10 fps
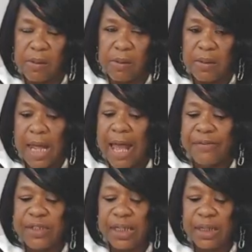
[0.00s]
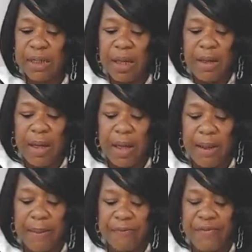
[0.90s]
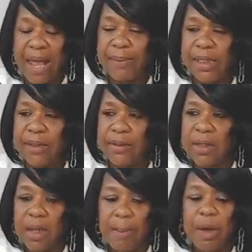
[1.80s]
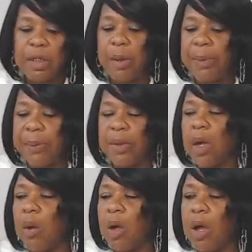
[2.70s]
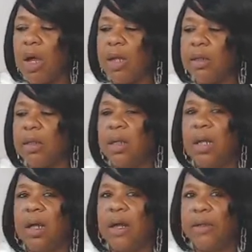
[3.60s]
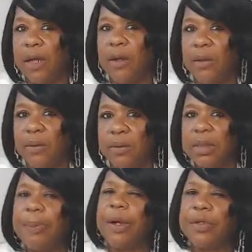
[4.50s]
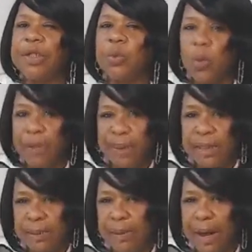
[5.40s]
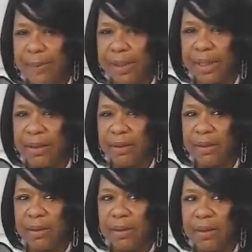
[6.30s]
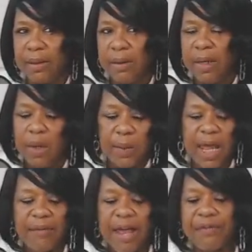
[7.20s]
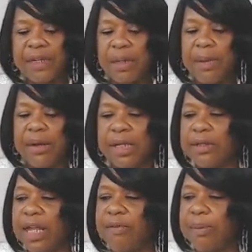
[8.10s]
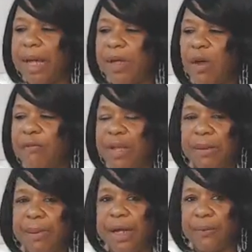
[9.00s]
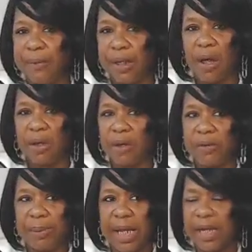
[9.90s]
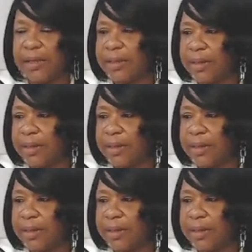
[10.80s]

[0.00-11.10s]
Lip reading: I've seen families, multiple people go on a loan to purchase one piece of property. We have African Americans, everybody, whole family paying rent all over the place.